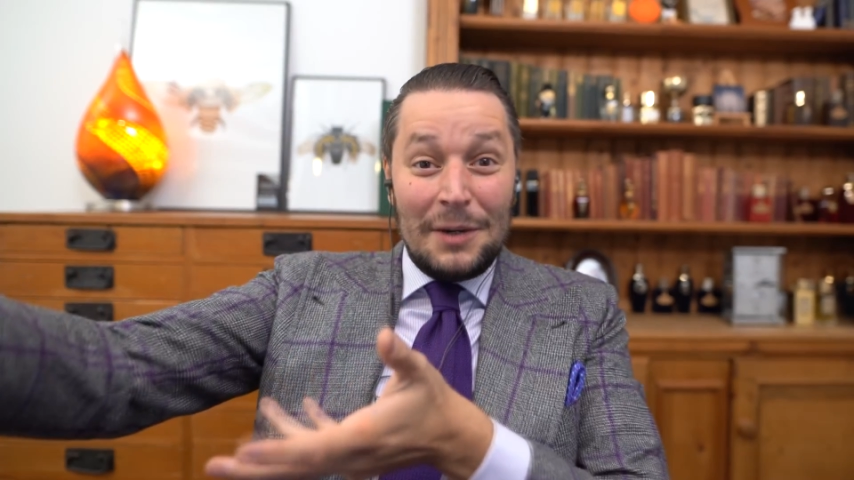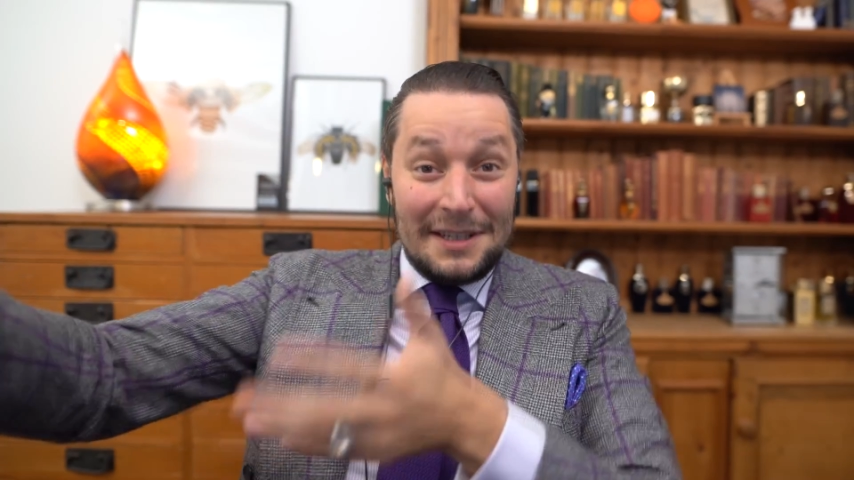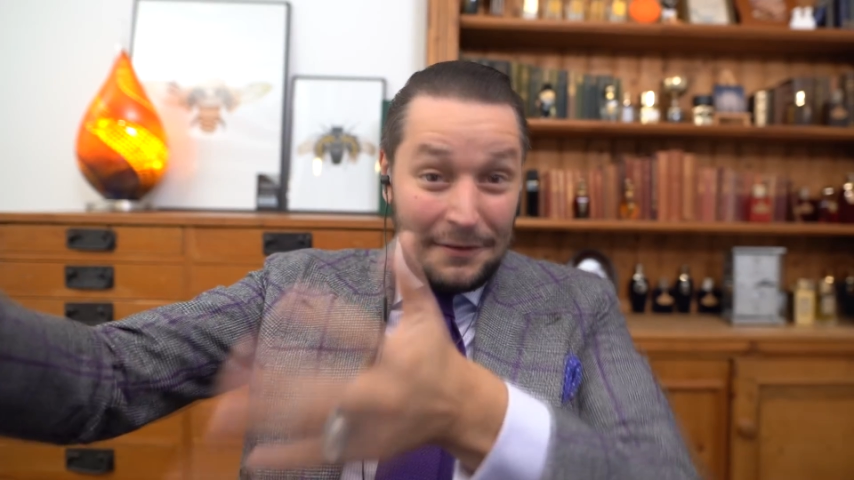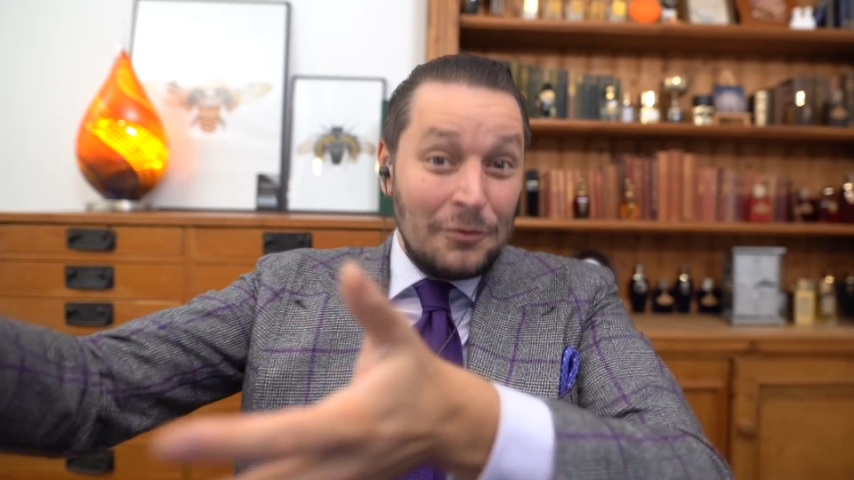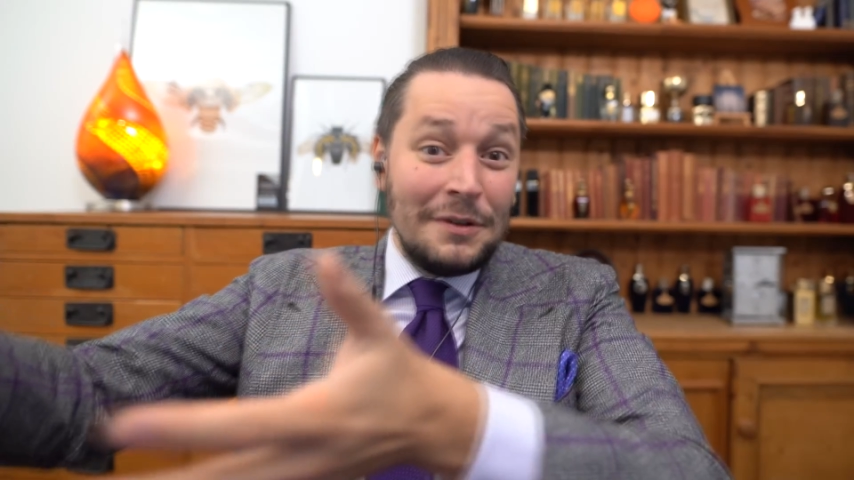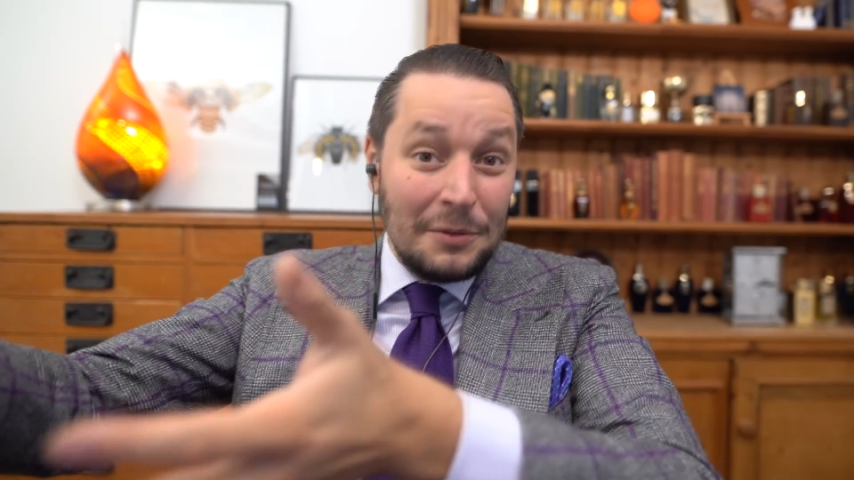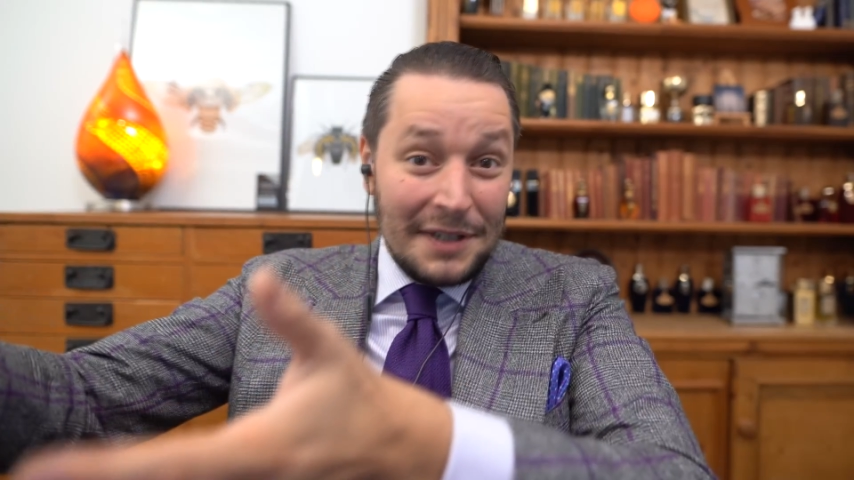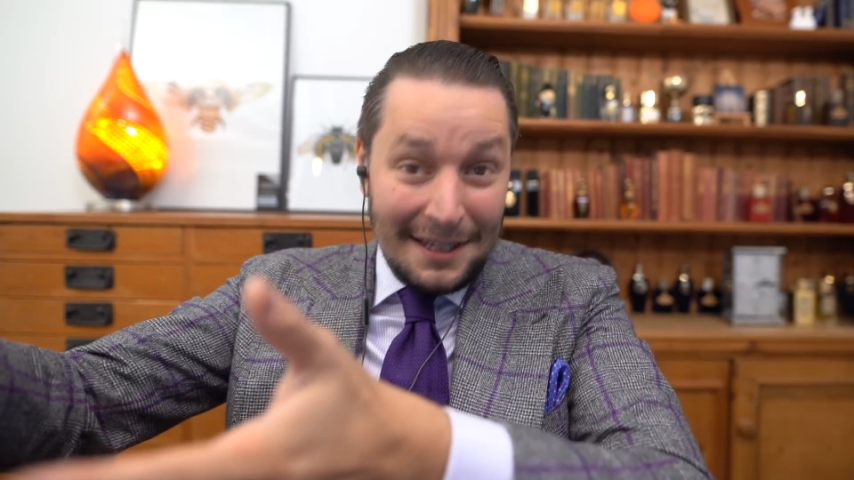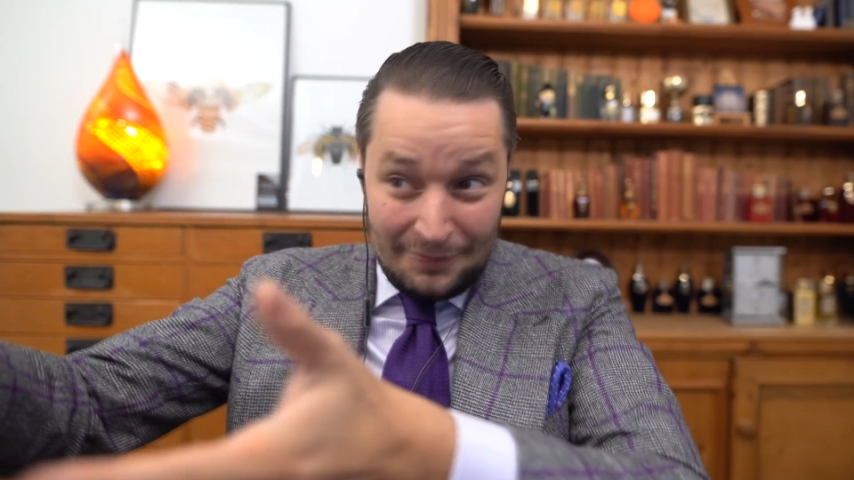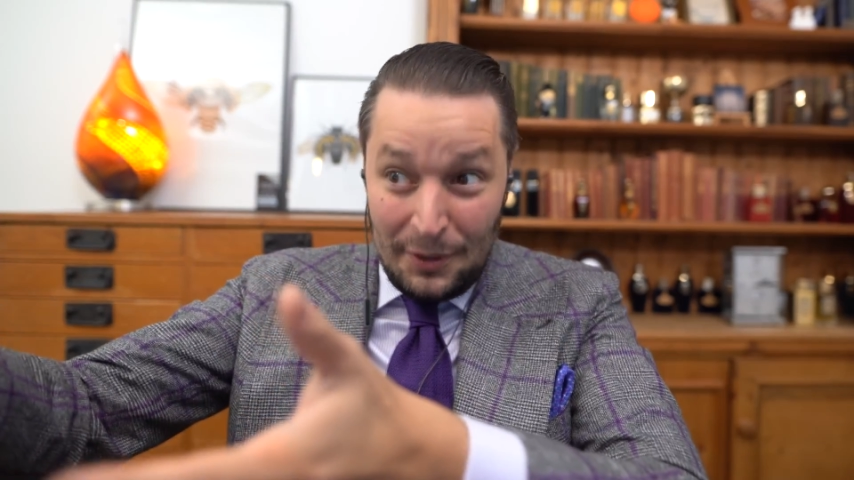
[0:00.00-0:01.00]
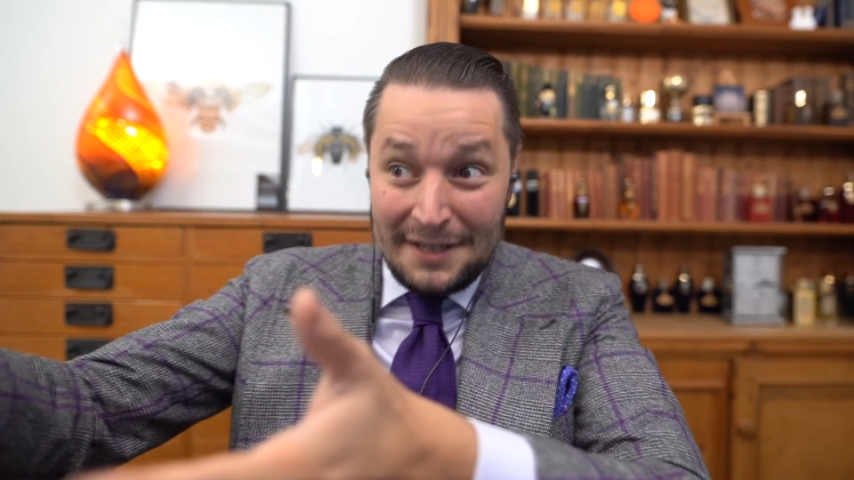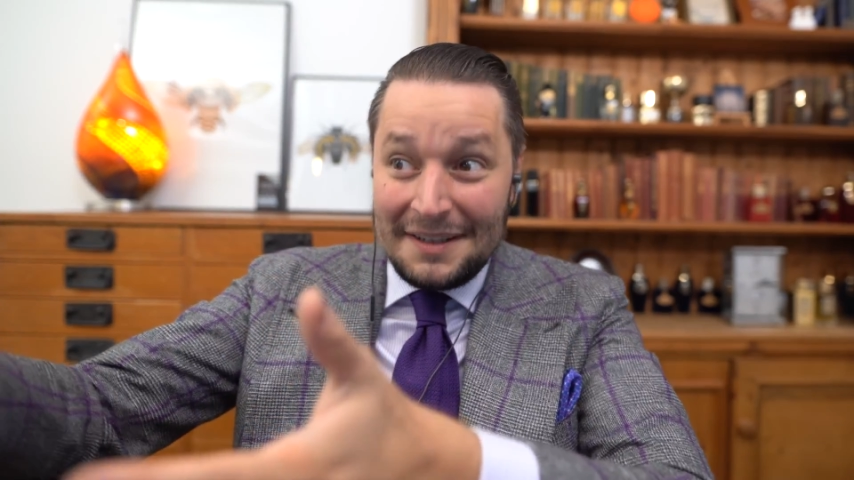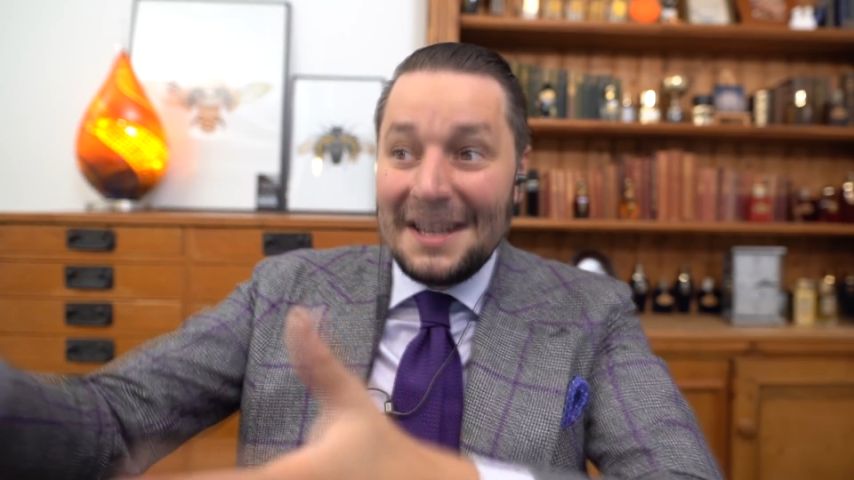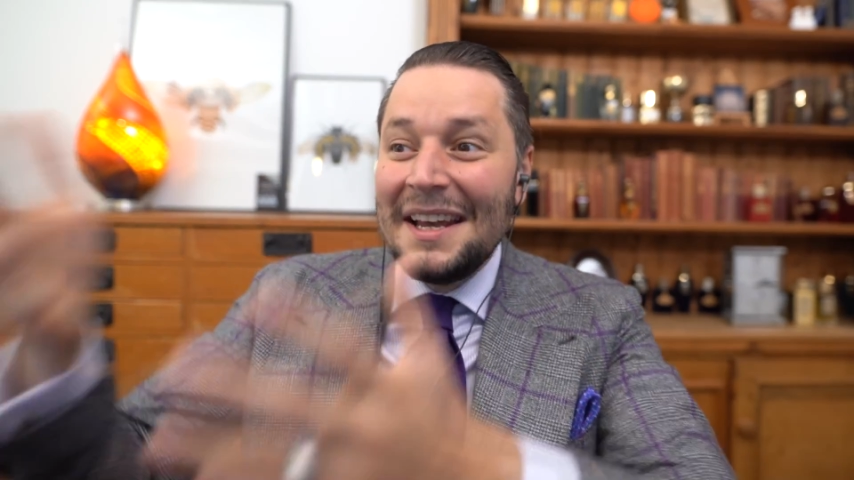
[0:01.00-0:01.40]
red, Kevin Leary likes red.